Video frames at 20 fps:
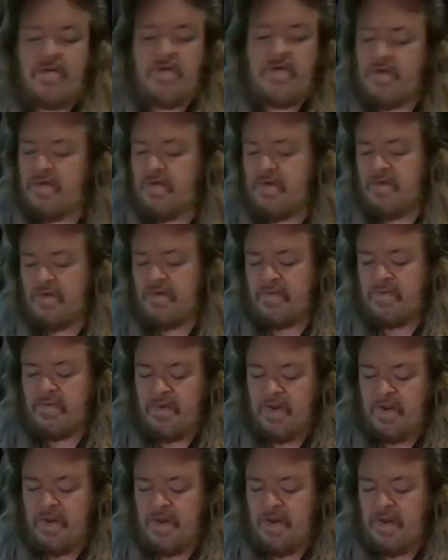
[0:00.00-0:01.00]
You know,
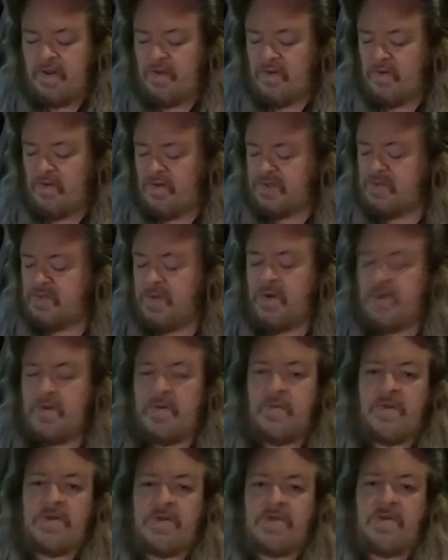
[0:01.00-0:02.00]
the Lord spoke
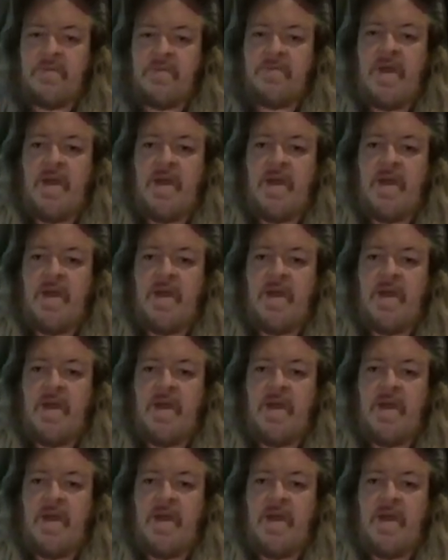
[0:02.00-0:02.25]
to me some